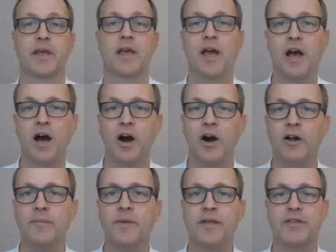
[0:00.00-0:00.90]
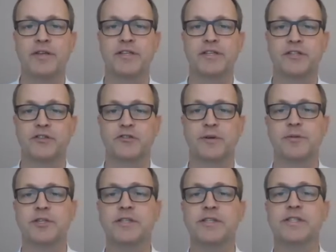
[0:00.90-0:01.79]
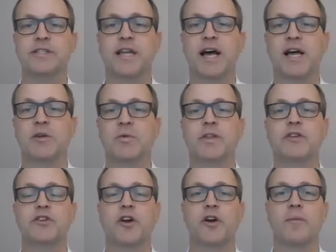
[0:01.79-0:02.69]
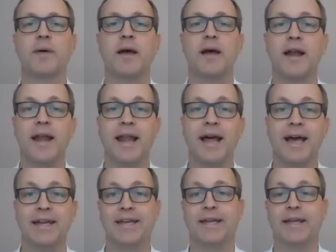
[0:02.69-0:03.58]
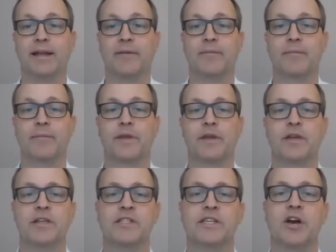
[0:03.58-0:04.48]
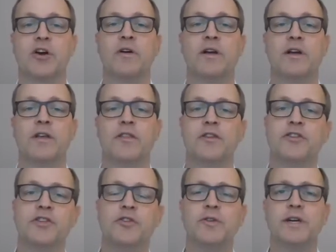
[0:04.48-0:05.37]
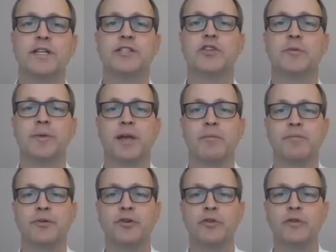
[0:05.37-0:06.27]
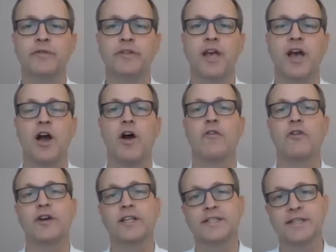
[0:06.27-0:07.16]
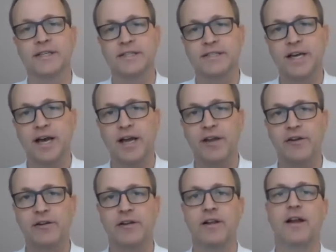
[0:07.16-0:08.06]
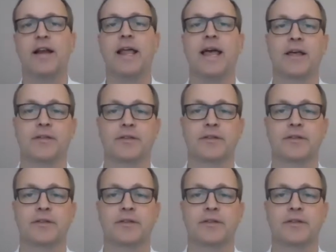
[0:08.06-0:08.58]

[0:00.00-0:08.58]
All method descriptions start with the term lining. So the sewer is to be improved over its entire length.